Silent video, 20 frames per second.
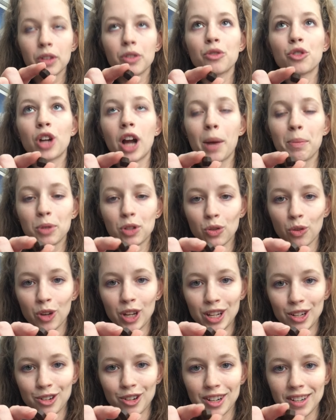
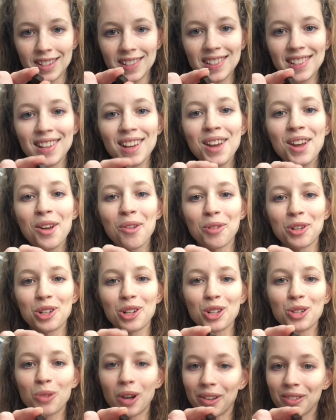trapezohedrons, which are
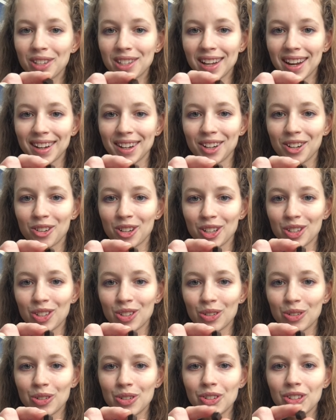12-sided
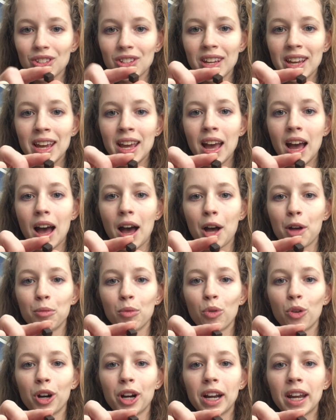crystals,
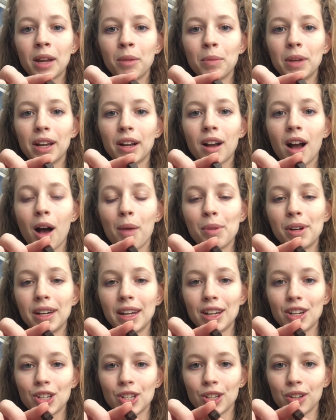or it can be a
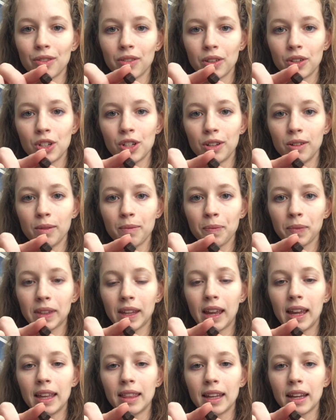combination of the two,
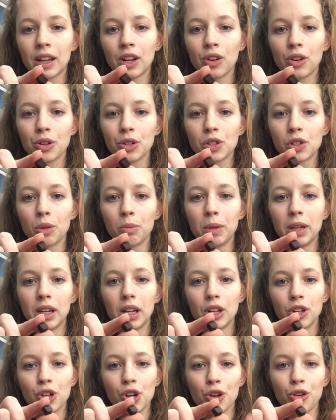and they can also be
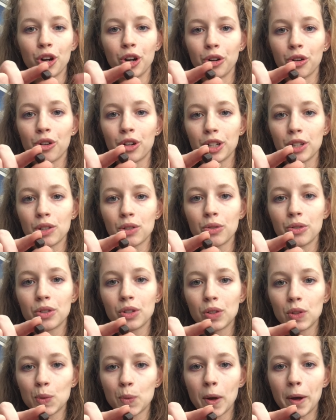intergrown crystals
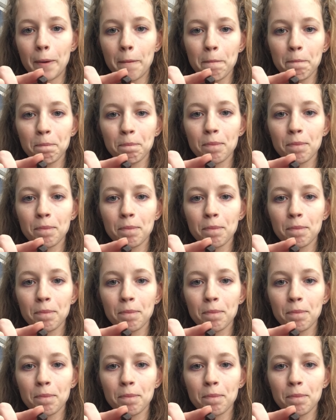as well.